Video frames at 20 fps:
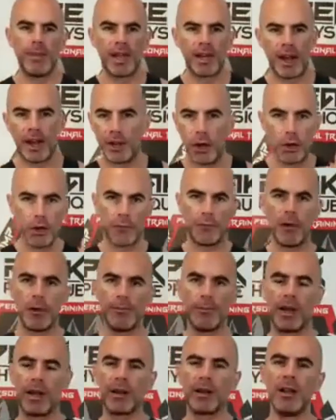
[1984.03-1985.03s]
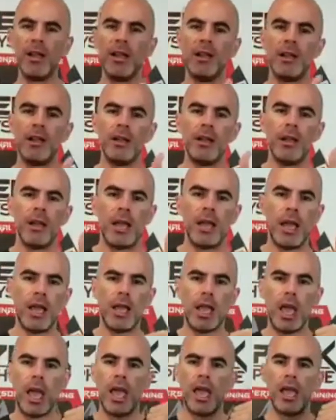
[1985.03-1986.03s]
better. I know you're feeling better.
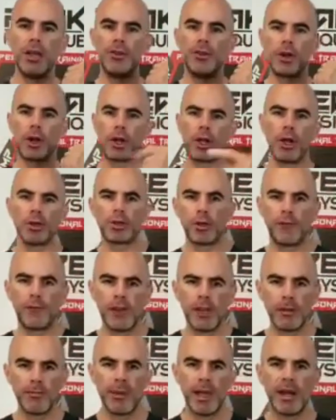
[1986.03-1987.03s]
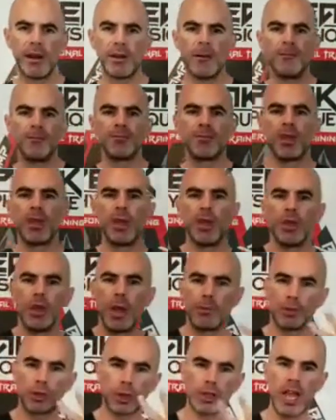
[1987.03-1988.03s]
And your clothes are fitting better.
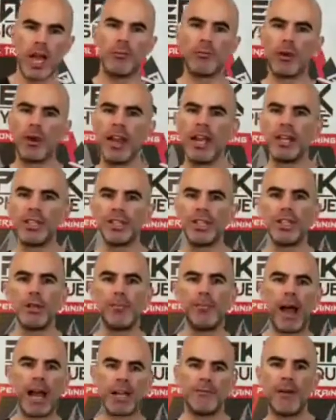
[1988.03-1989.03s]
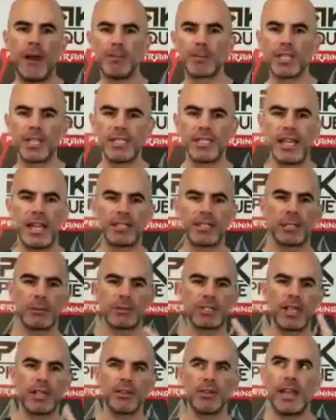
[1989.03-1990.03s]
I'm sure you have more energy. Your body fat percentage is down six
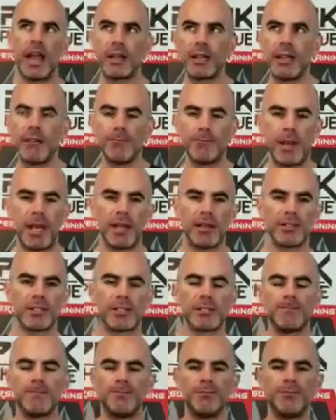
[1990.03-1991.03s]
percent. You're down eleven pounds.